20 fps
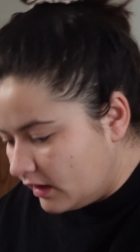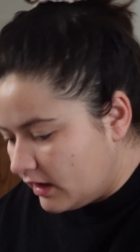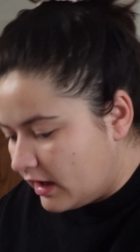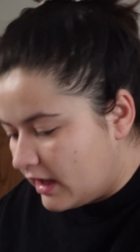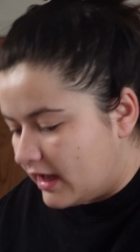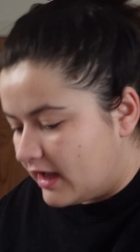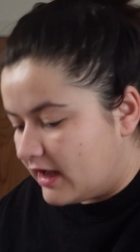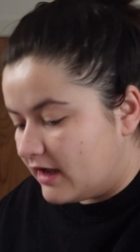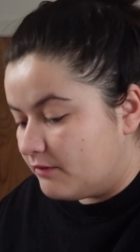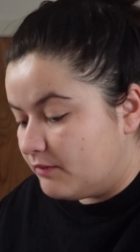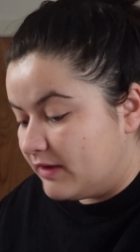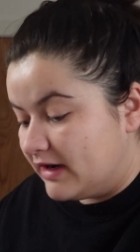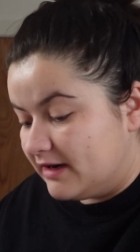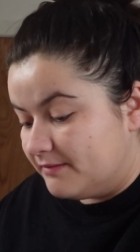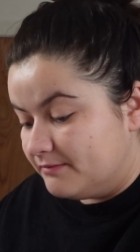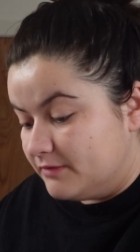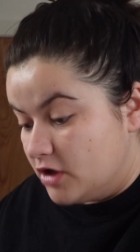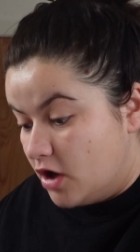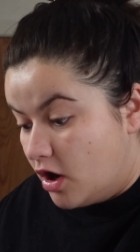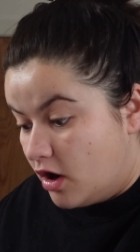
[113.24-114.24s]
uh, when
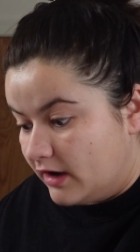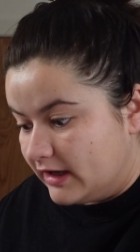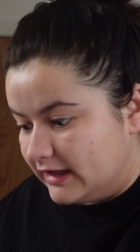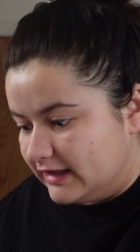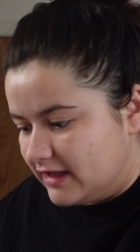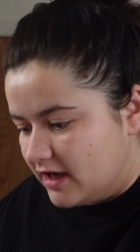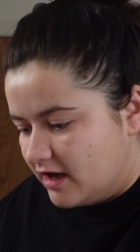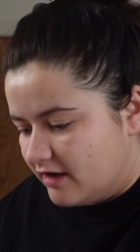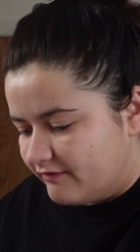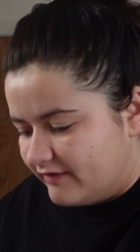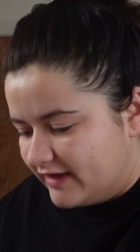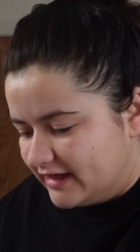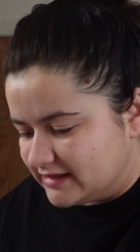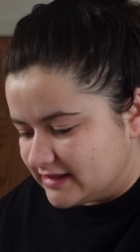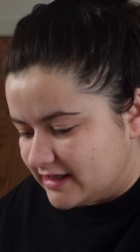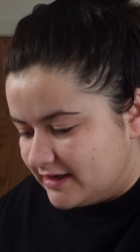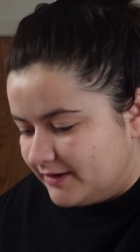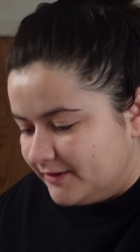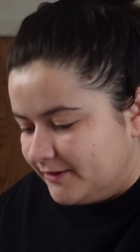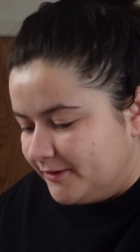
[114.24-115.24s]
I'm not in the
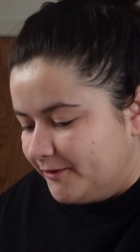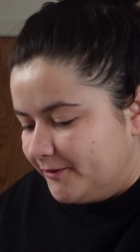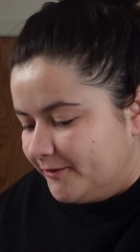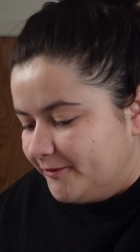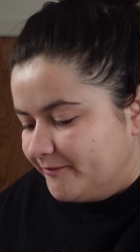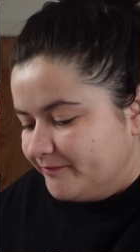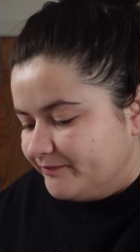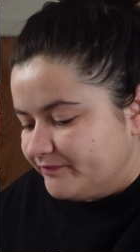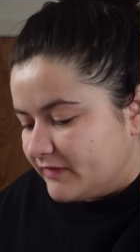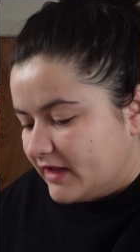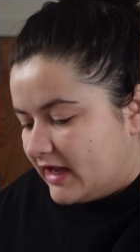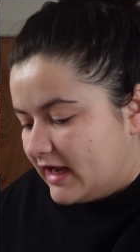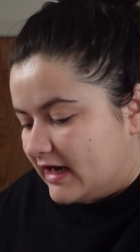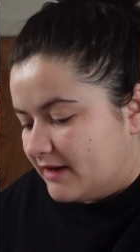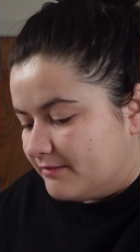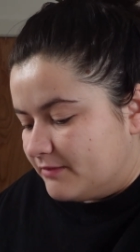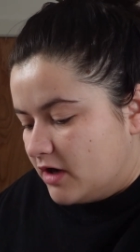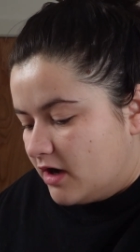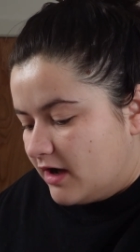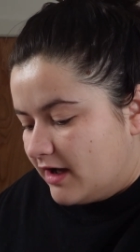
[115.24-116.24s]
office and
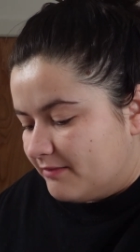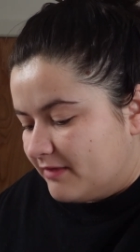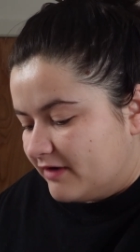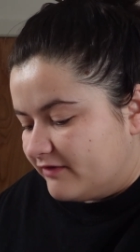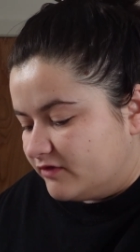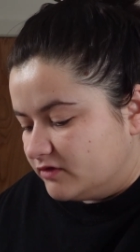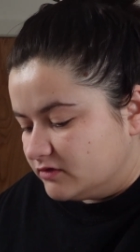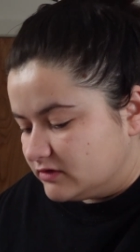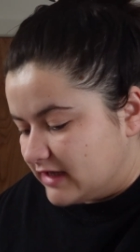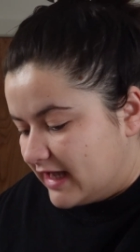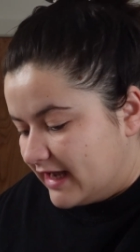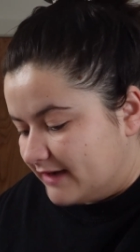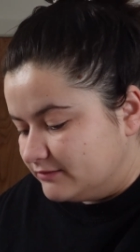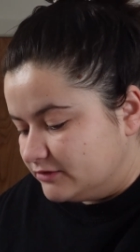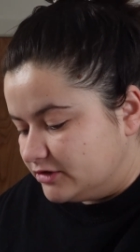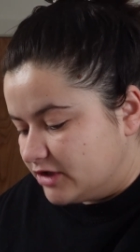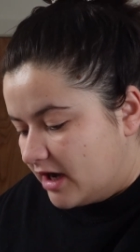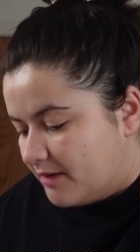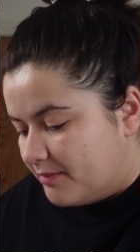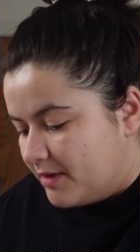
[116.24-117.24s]
I'm not at my full-time
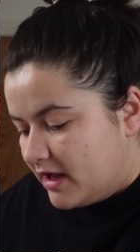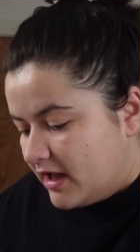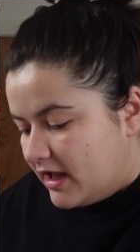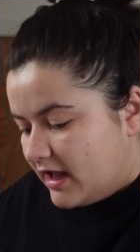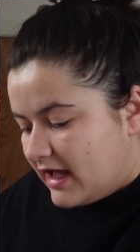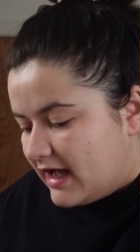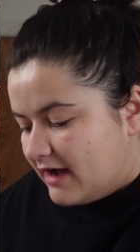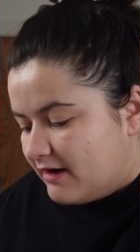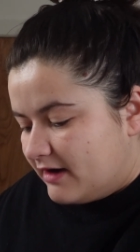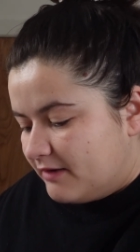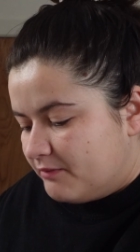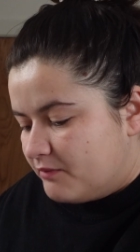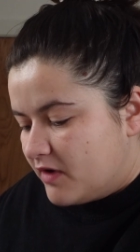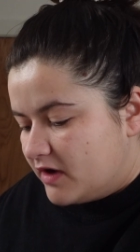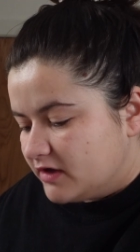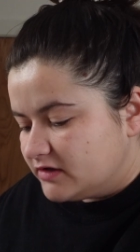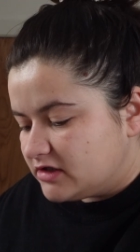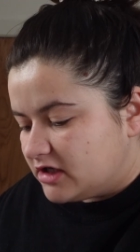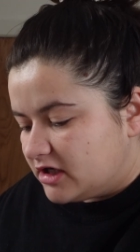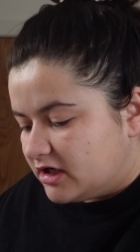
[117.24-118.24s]
job. I
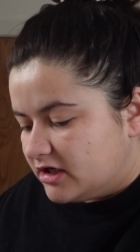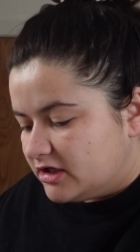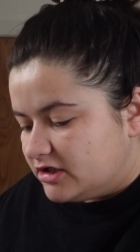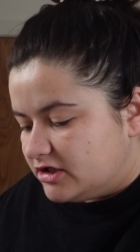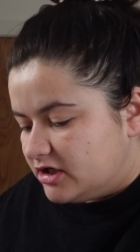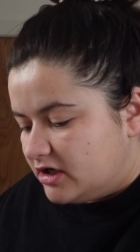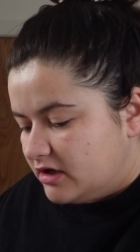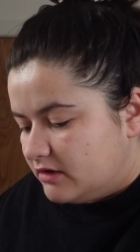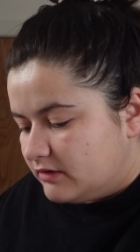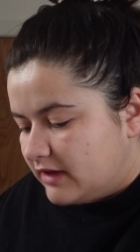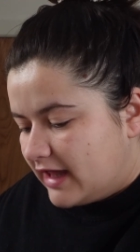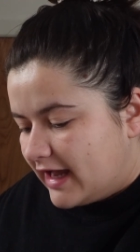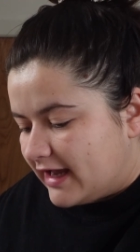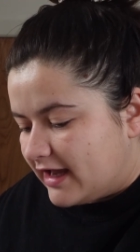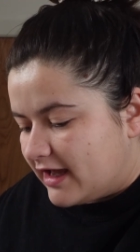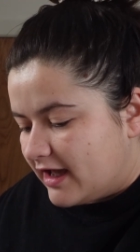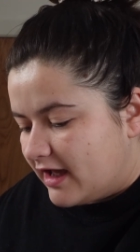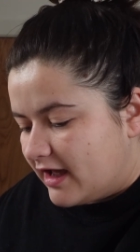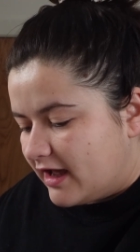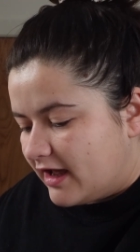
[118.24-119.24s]
was going to do
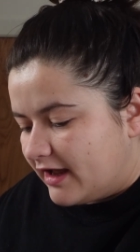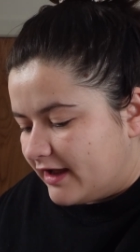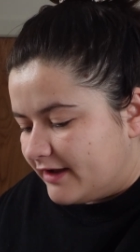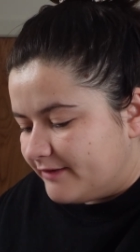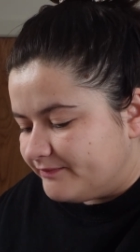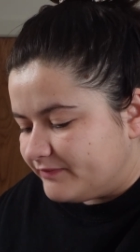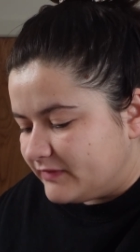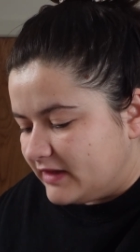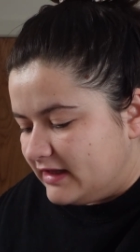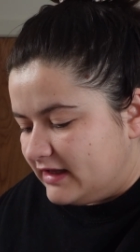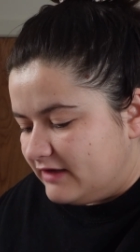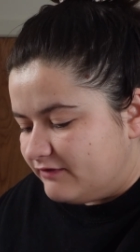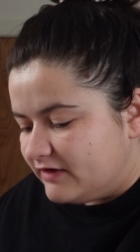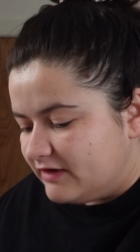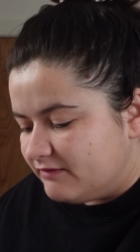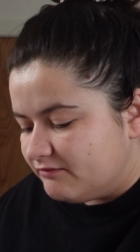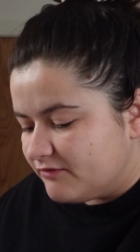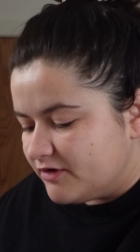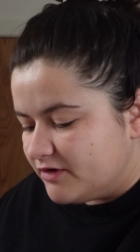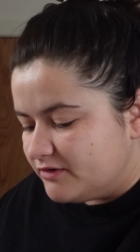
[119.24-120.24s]
like a
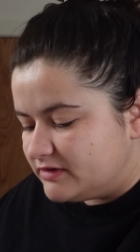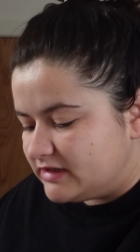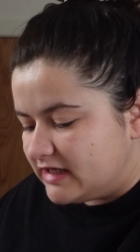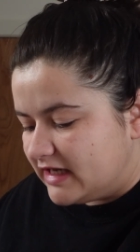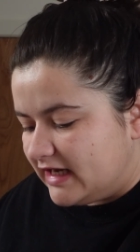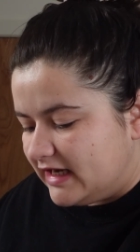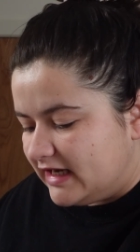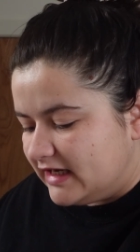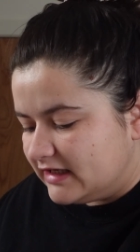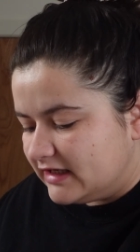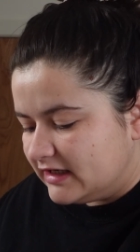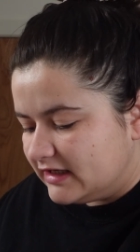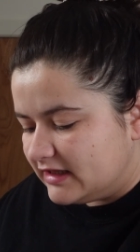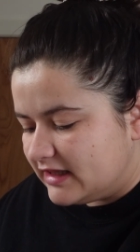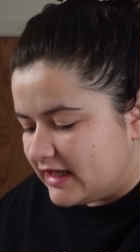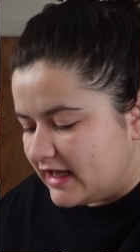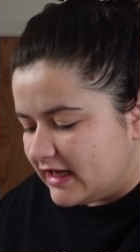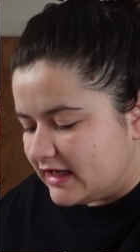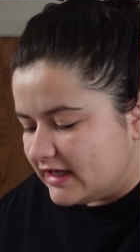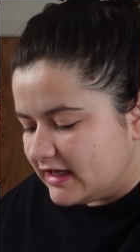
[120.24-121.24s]
evening routine
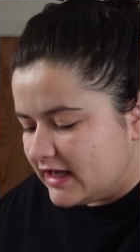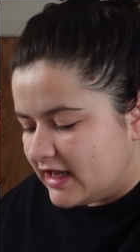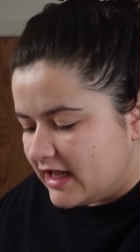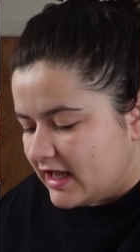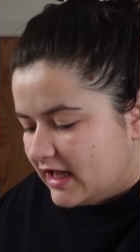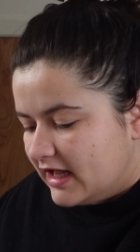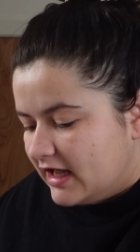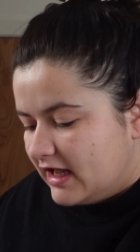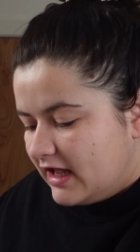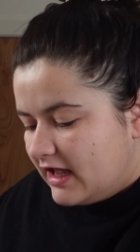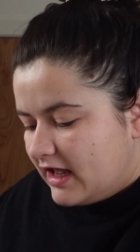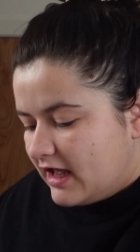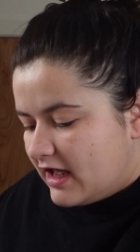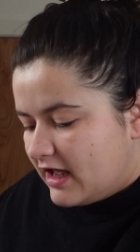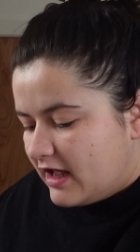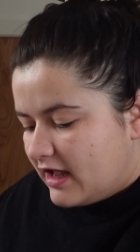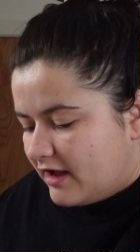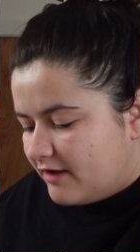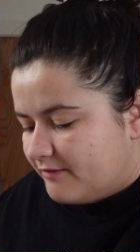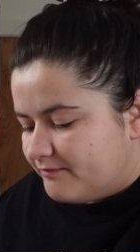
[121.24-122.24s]
thing,
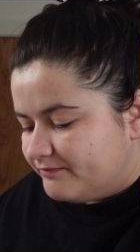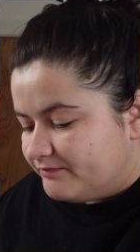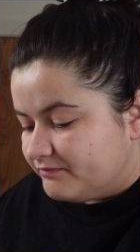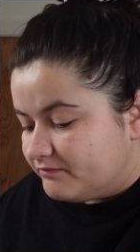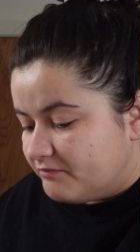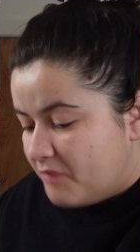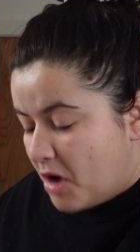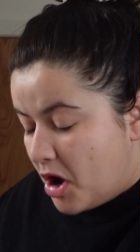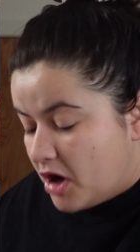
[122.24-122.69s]
um, but